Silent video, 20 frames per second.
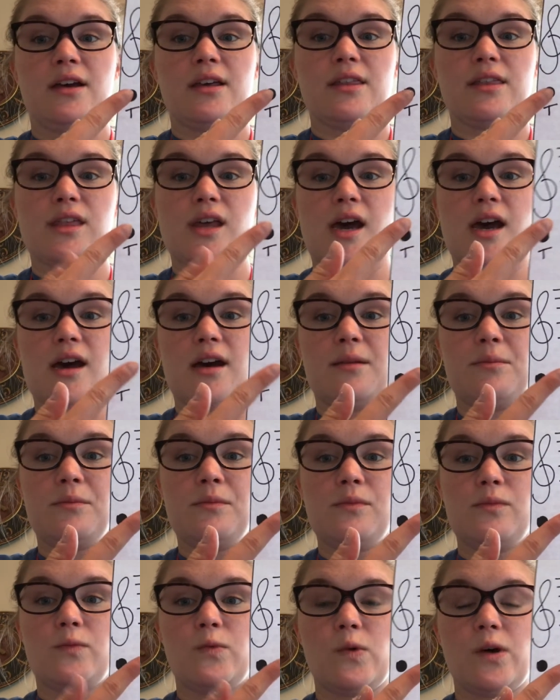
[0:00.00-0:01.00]
Thumb,
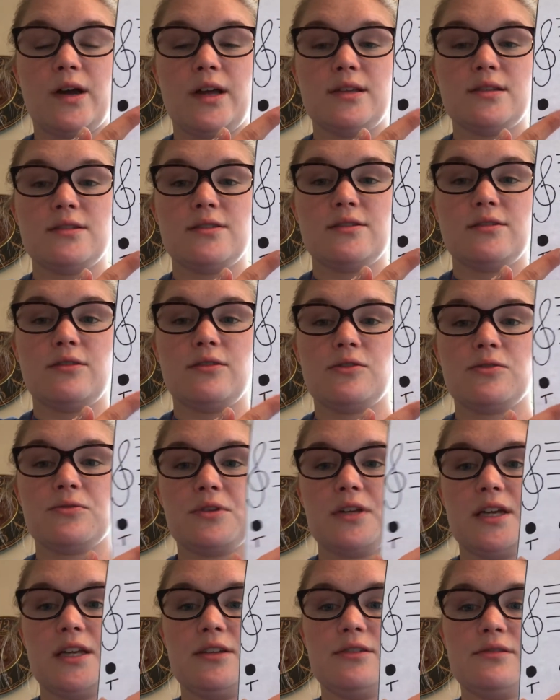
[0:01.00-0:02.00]
1, 2,
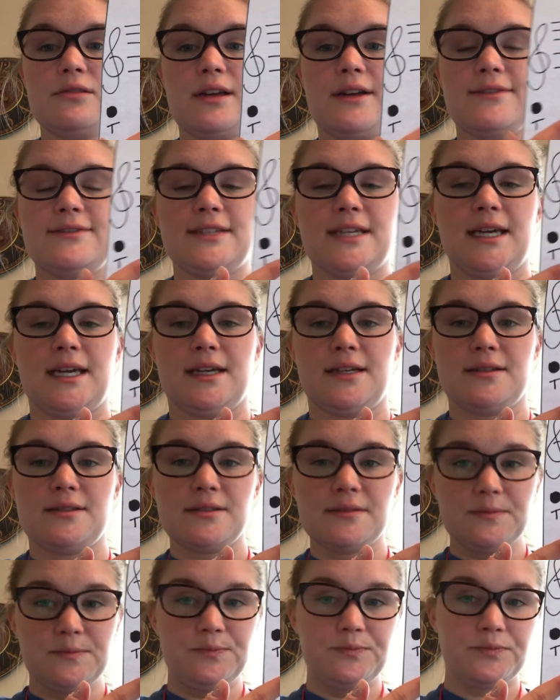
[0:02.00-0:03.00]
3 in your left hand.
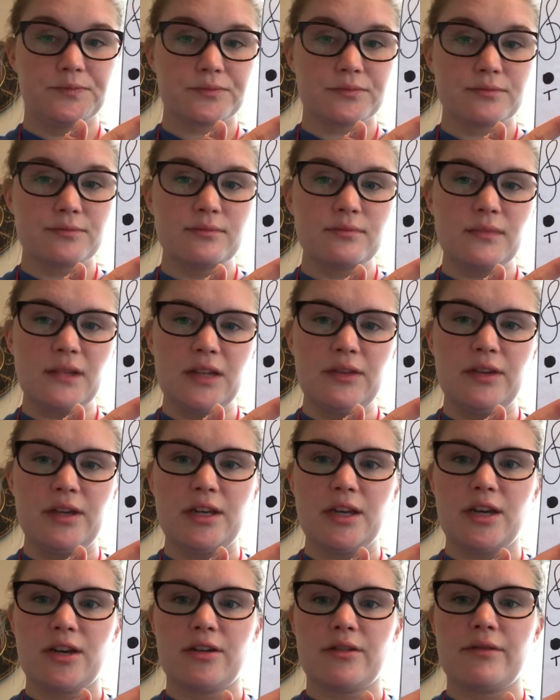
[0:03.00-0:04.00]
And then
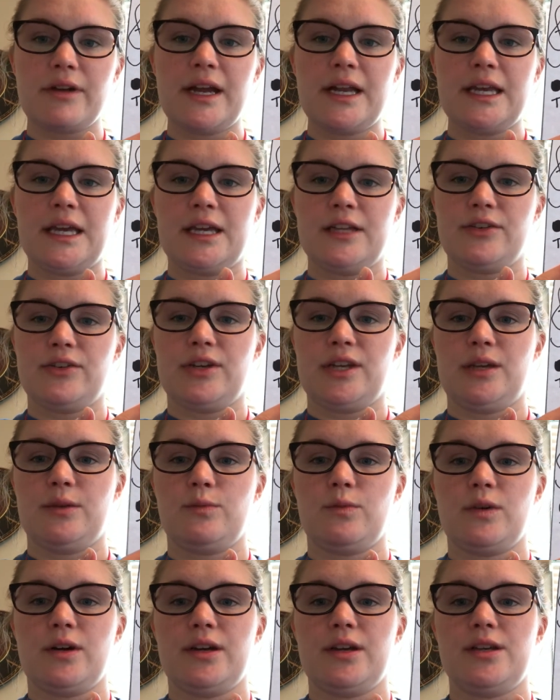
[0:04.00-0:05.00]
in your right hand, you need
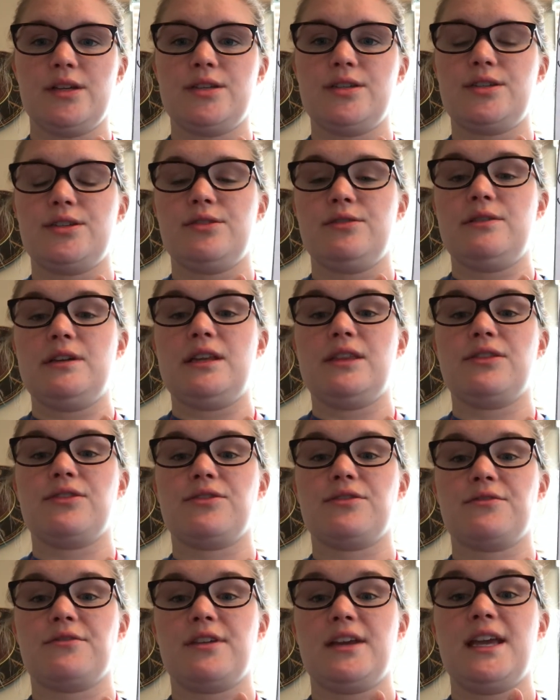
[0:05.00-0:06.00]
1, 2, and
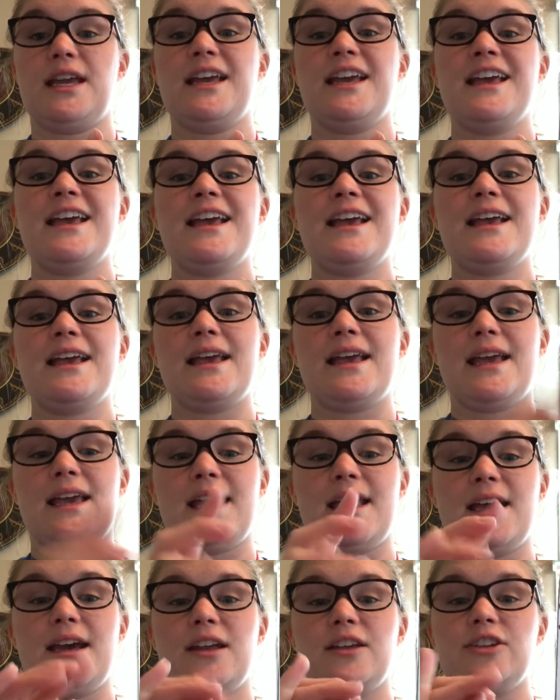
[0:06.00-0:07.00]
3.
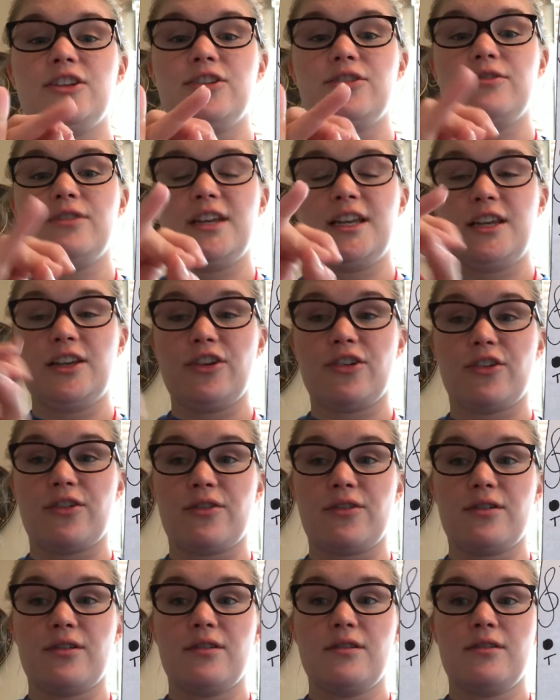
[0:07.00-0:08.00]
And you need
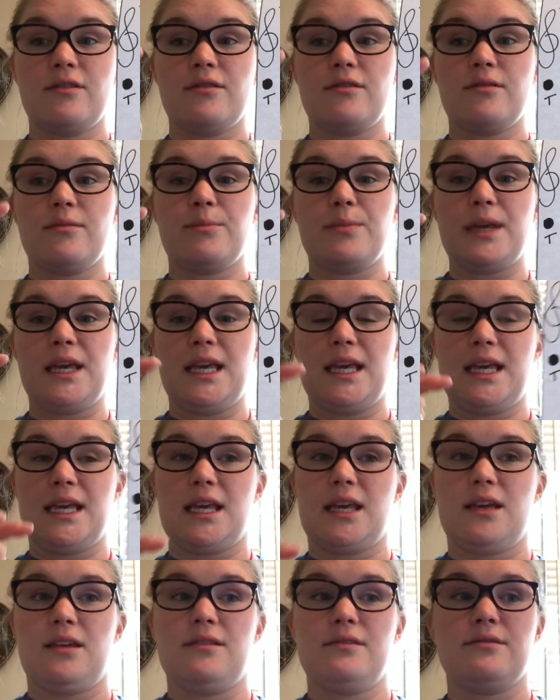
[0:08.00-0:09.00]
your pinky.
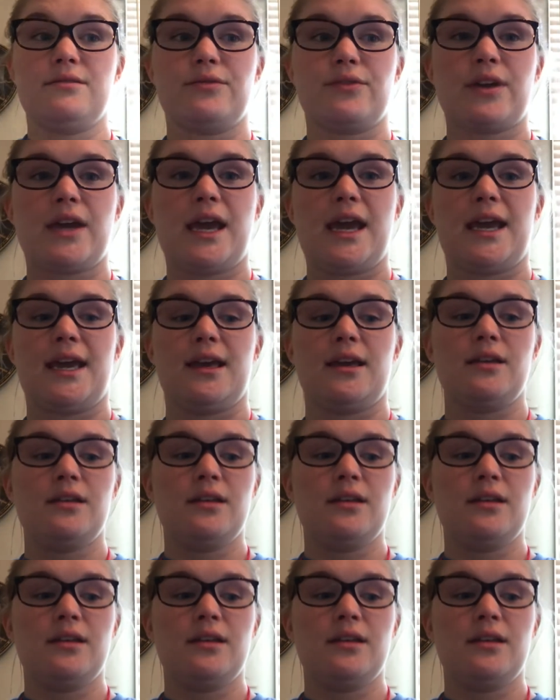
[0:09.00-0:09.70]
Okay?